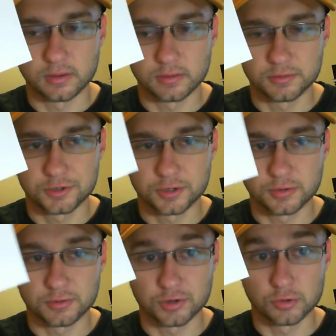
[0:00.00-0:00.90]

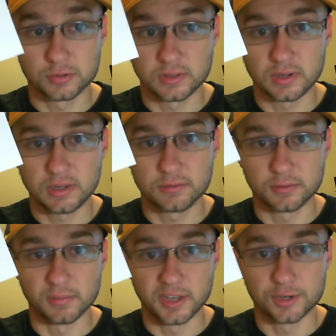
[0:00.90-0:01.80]
shows the need
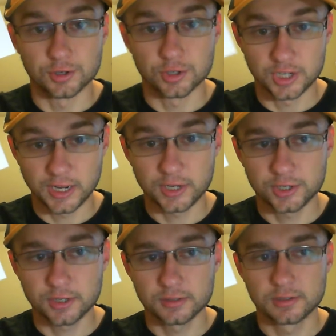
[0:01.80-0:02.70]
for major
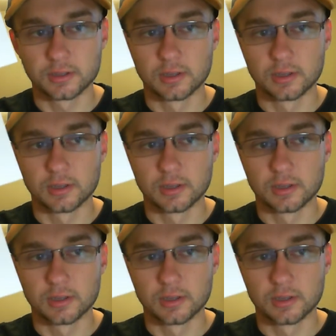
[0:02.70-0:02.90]
changes.